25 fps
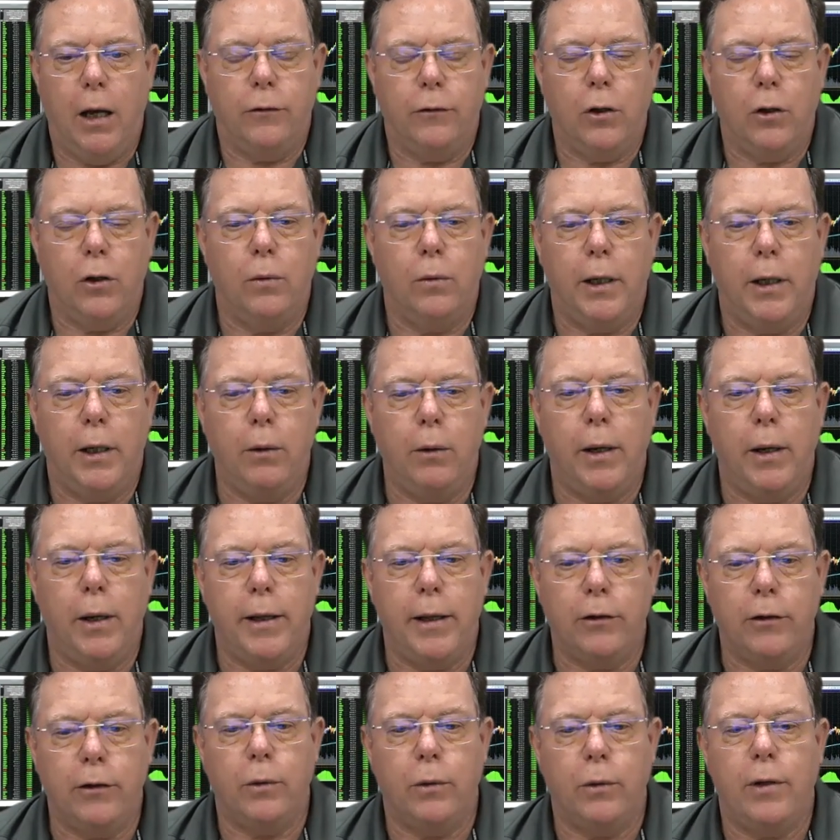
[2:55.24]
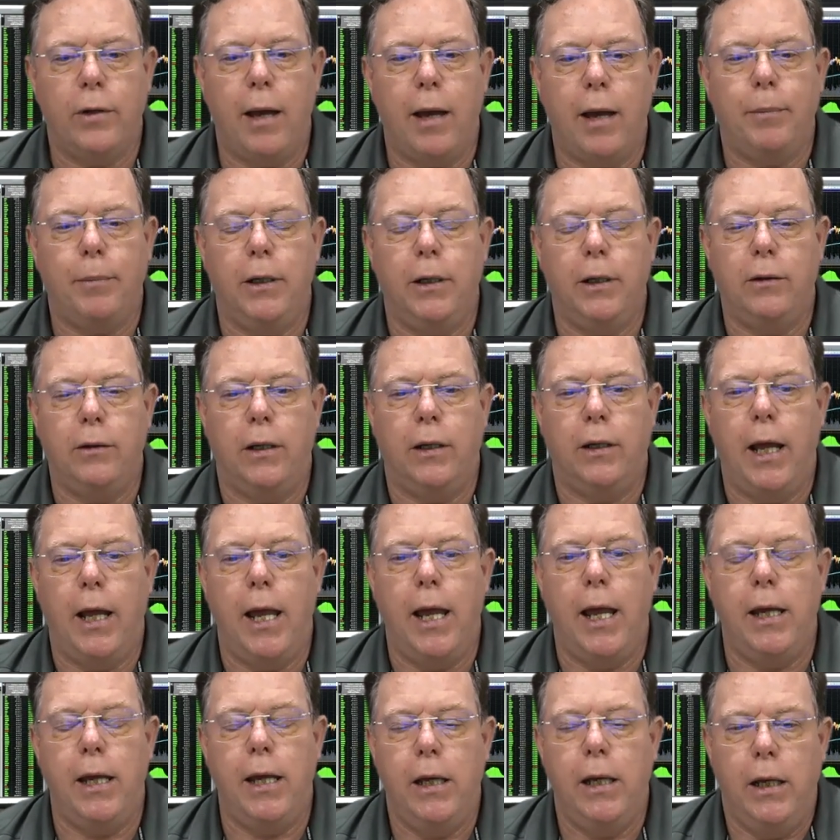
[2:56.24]
so anyway, that's what's happening
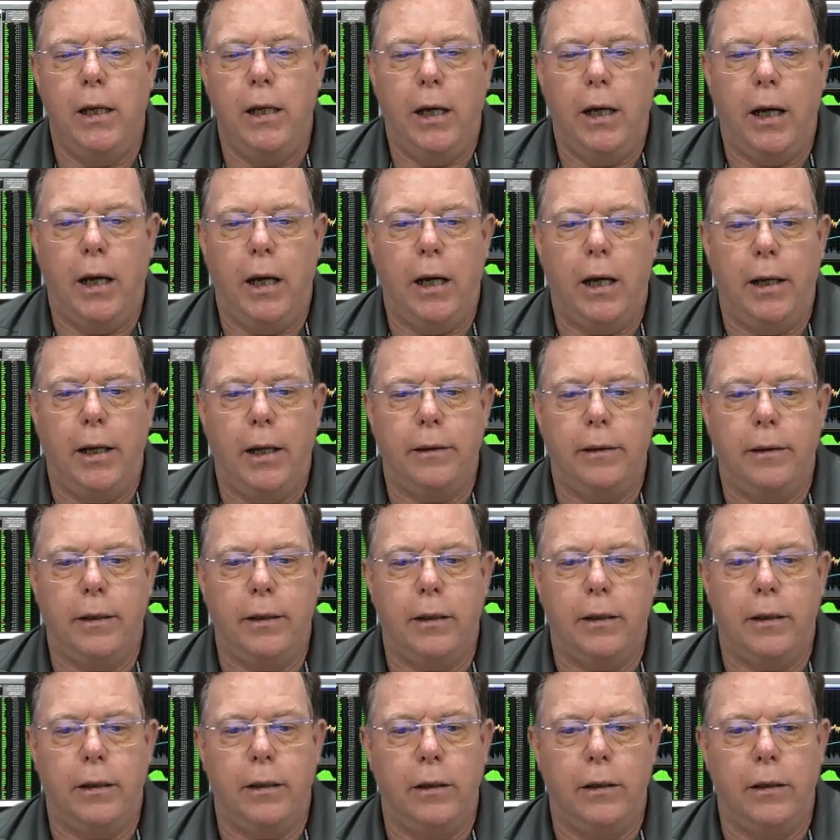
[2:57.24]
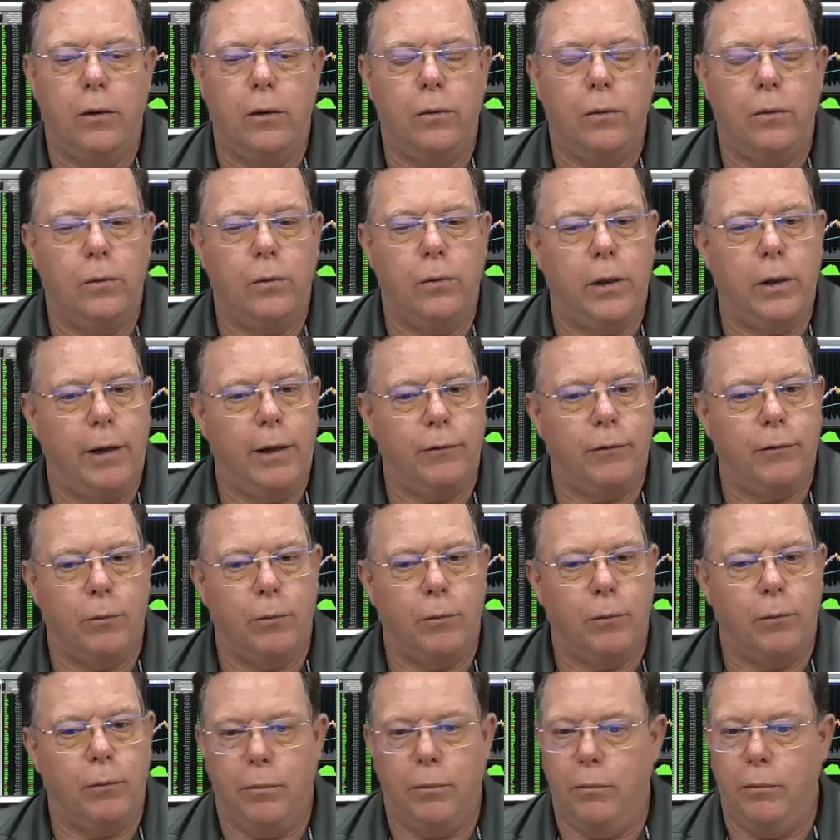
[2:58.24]
today. I think, we'll have
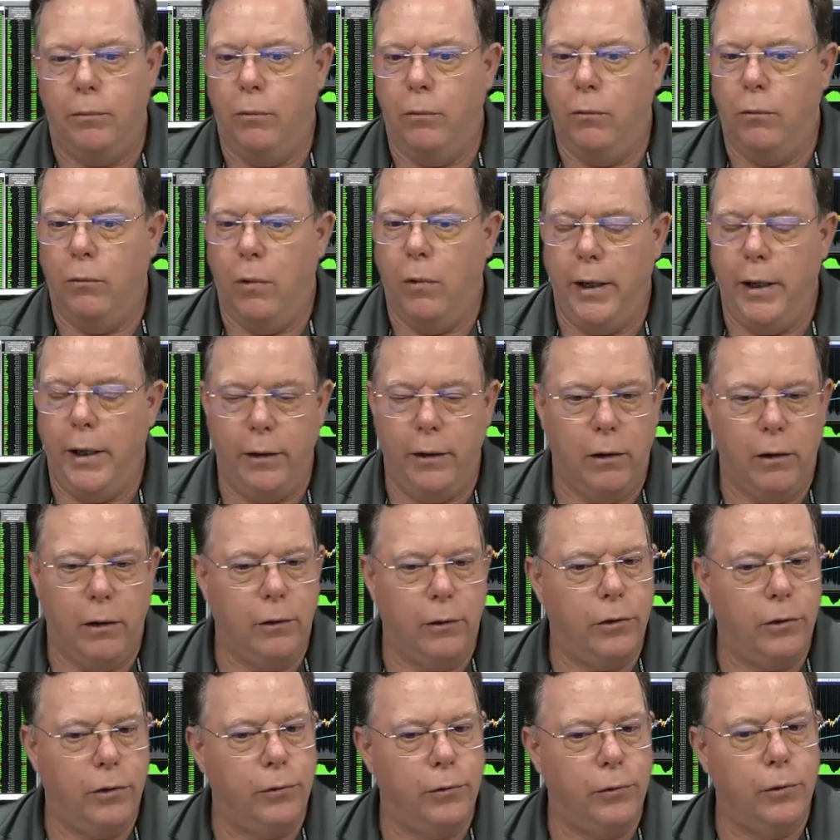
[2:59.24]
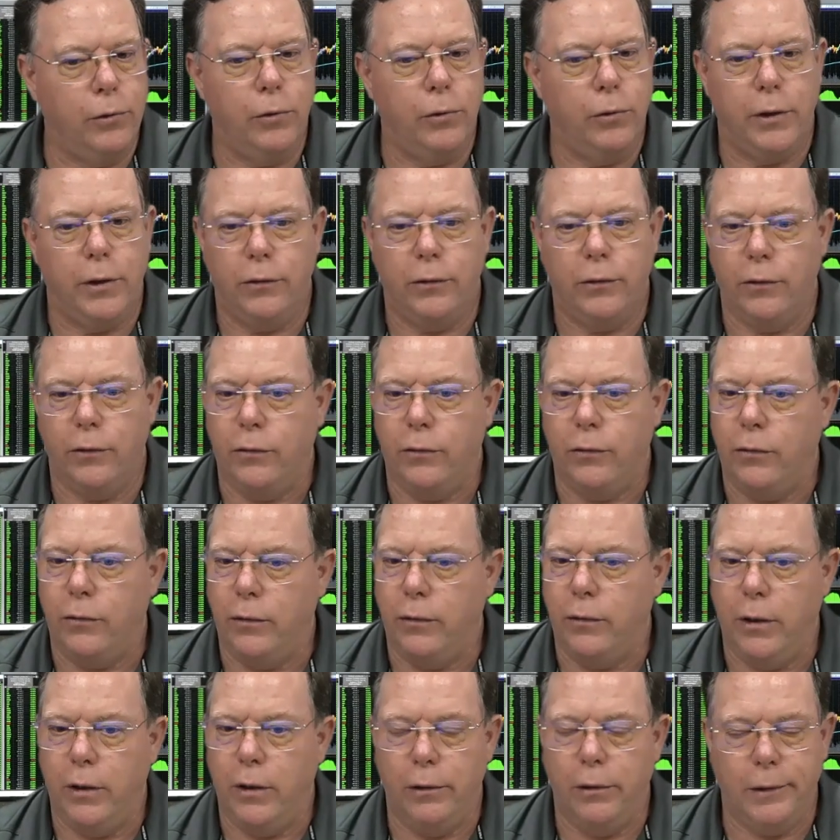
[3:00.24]
to wait through. This
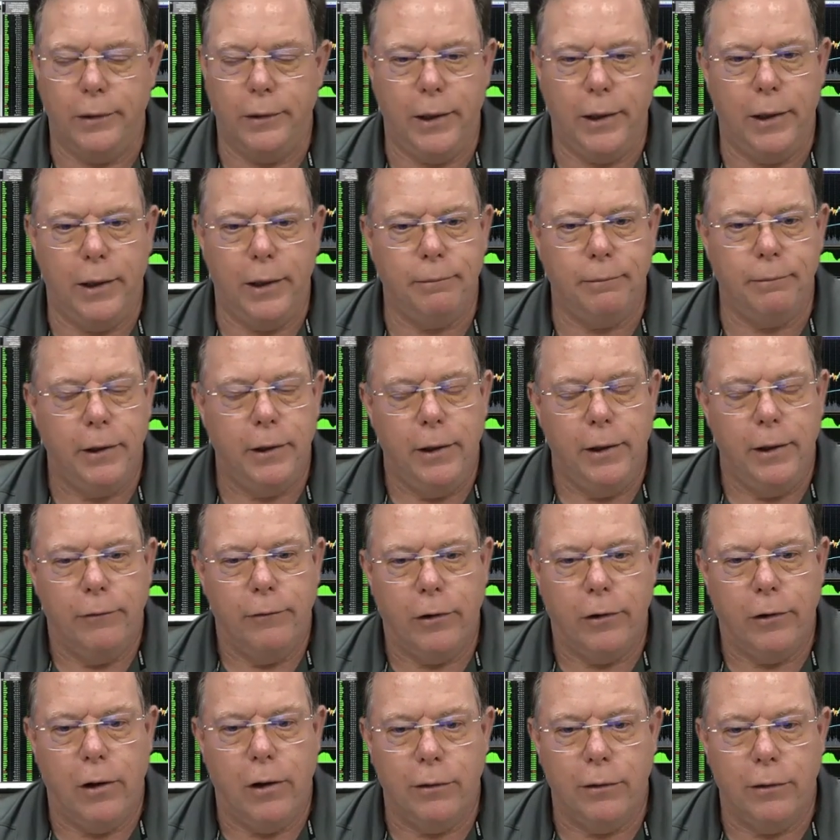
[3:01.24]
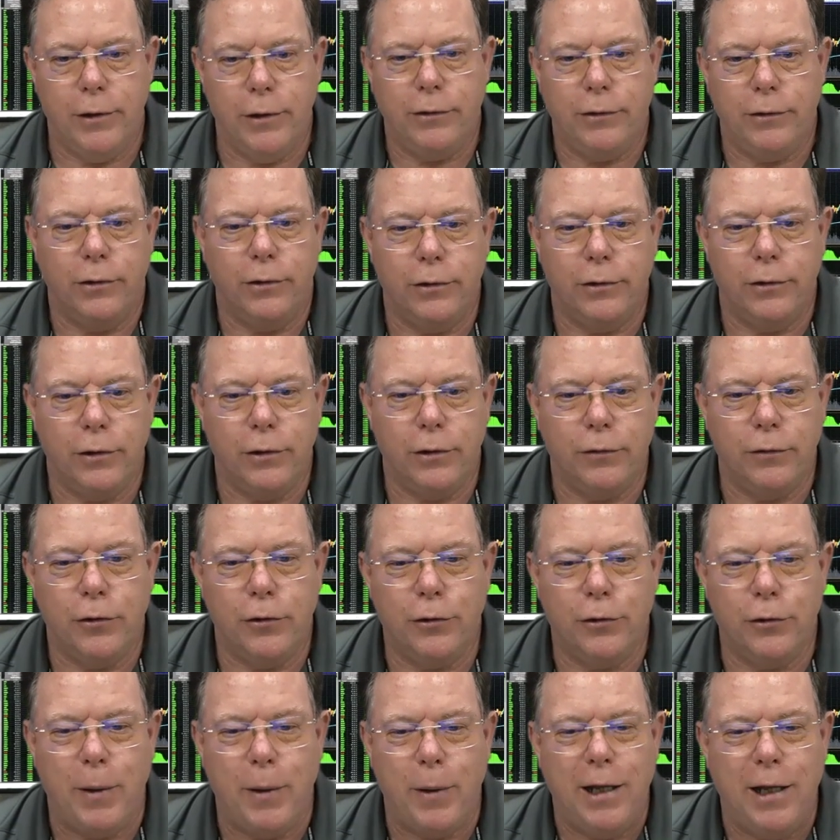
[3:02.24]
is, again, for all of us, this is our
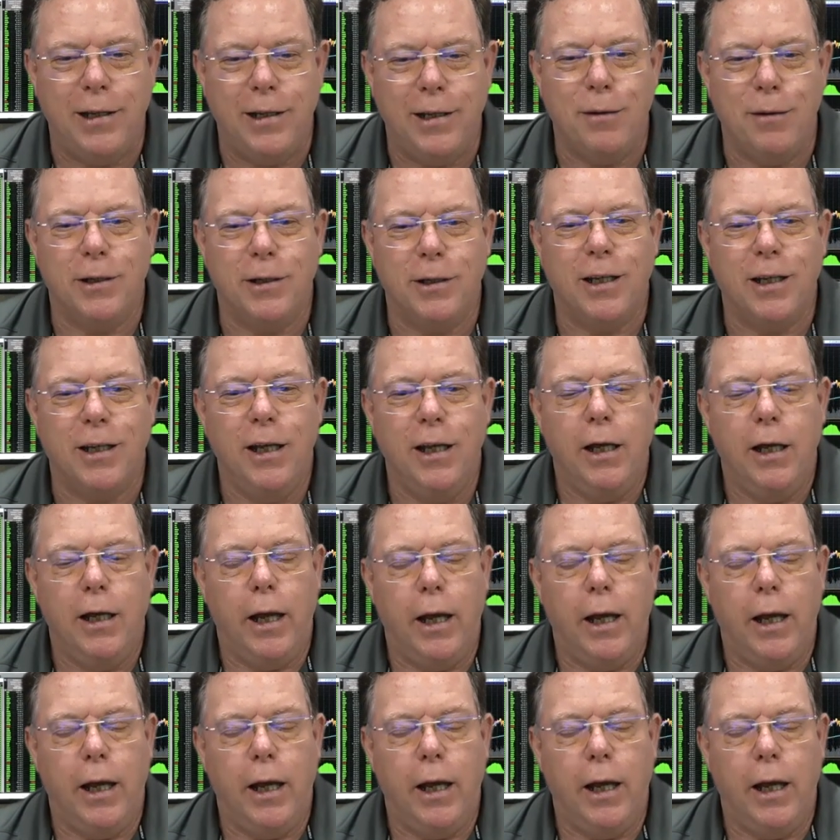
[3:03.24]
first pandemic